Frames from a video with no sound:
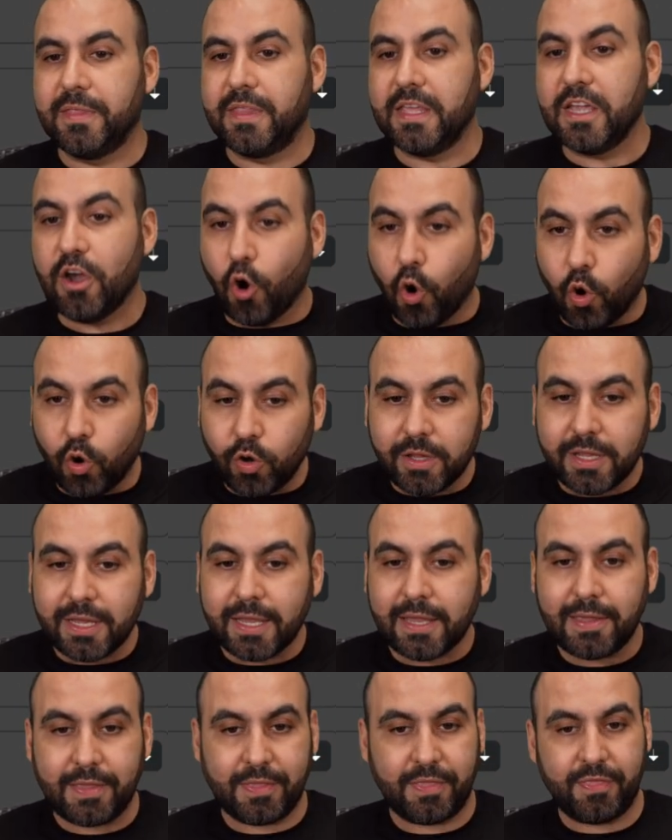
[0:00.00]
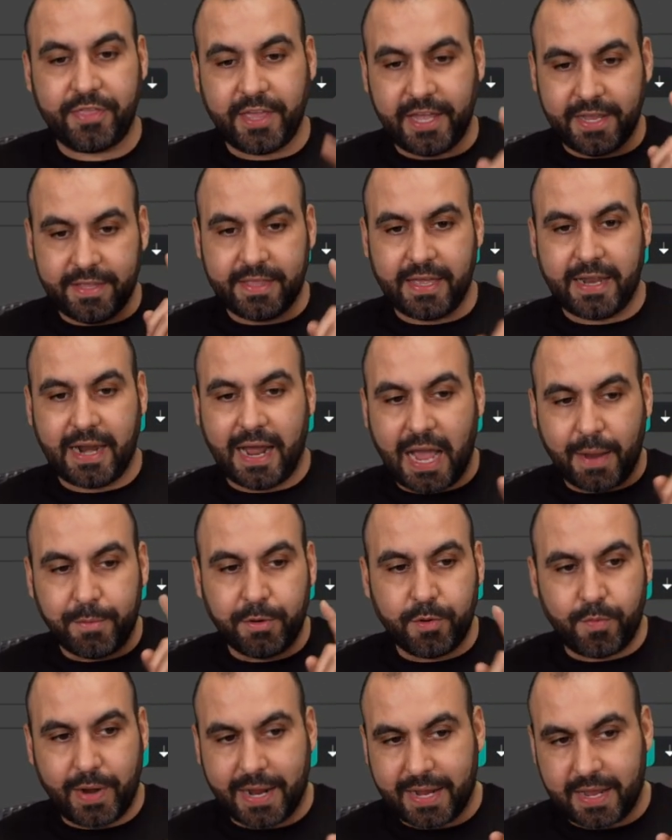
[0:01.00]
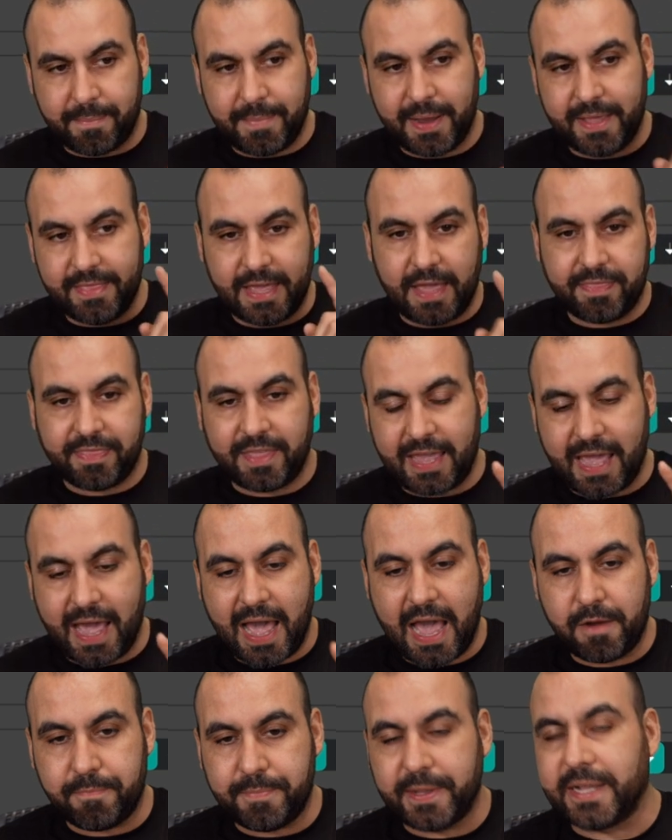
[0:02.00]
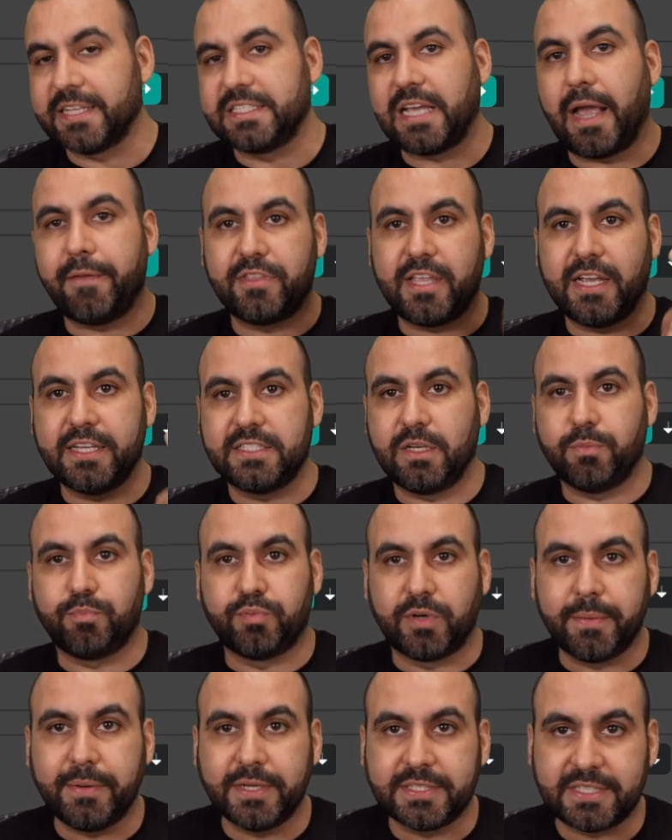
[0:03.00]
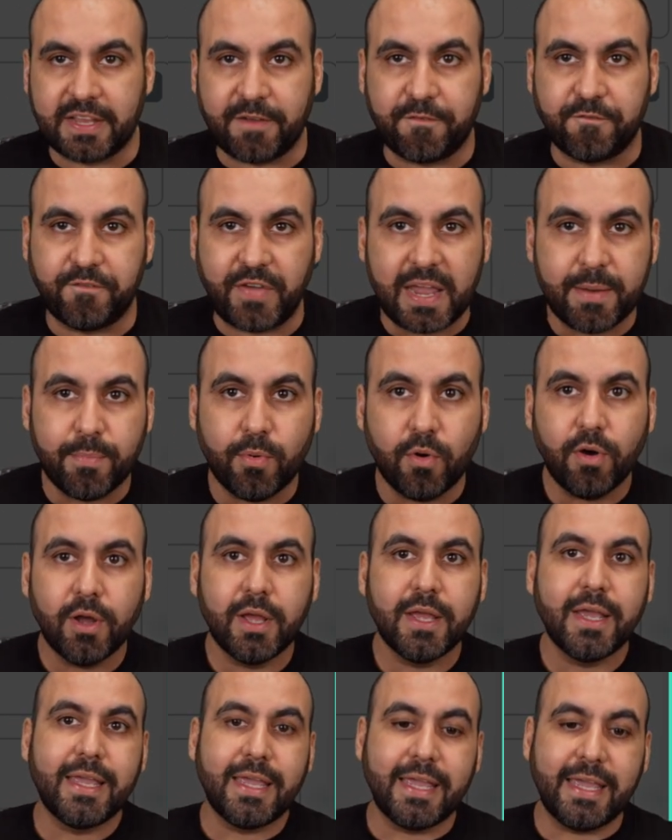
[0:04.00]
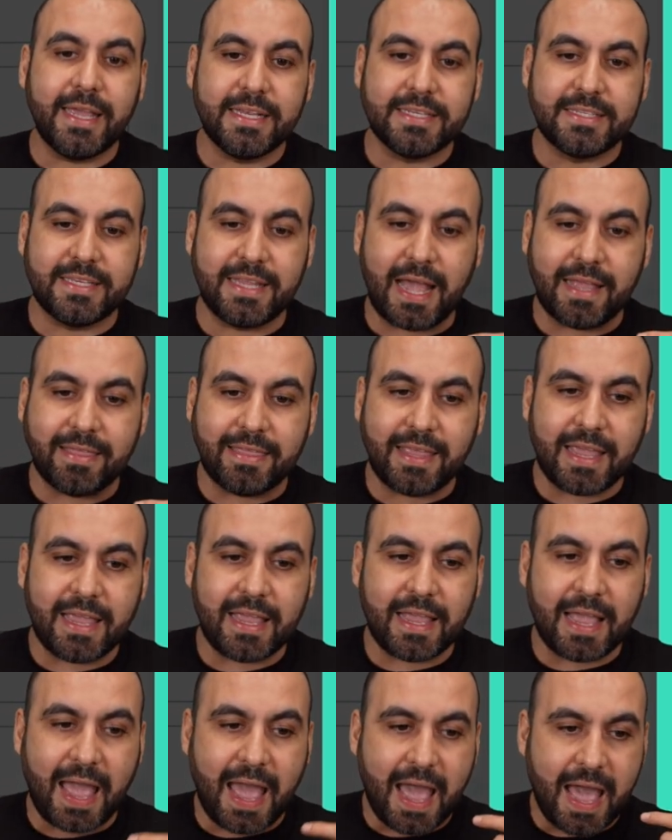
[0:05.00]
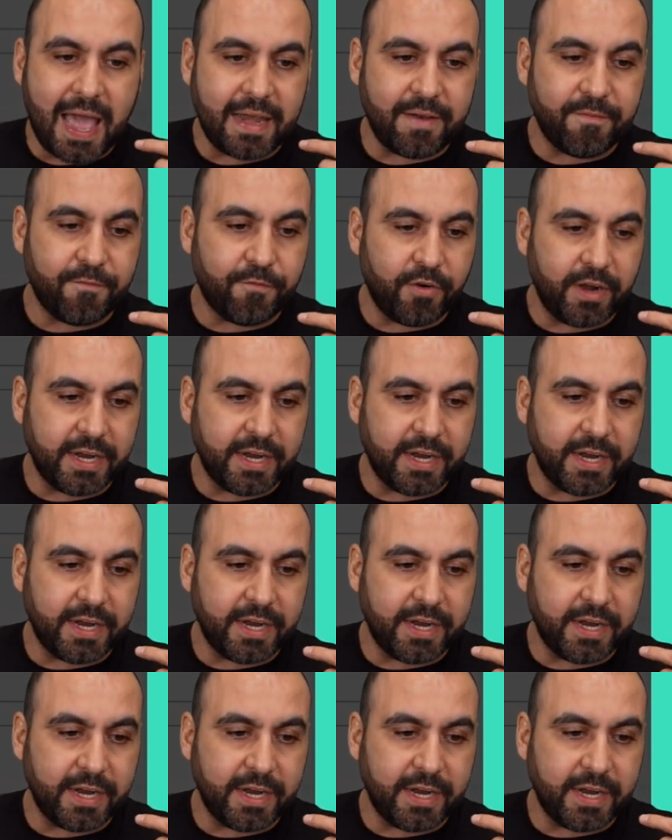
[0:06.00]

The only thing that I would recommend that they add, because I've tested previously Fable, is that they add, for